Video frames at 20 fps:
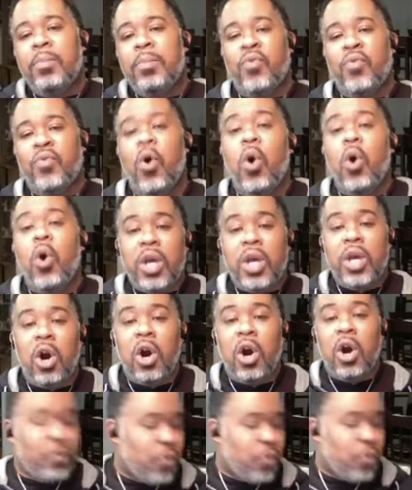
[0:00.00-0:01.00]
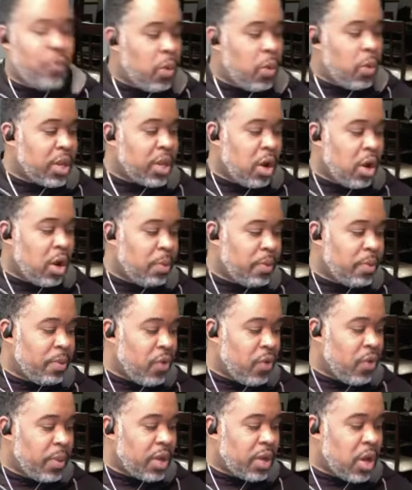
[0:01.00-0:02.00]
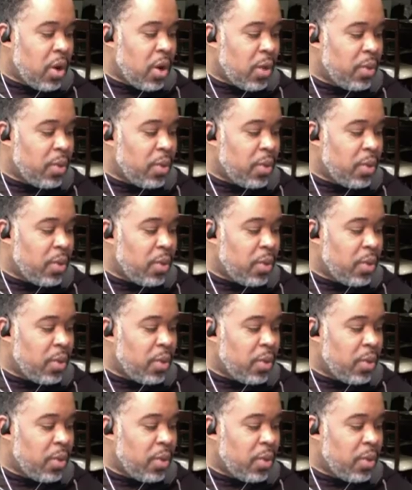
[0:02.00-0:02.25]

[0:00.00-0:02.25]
before we go, before we go, before we go,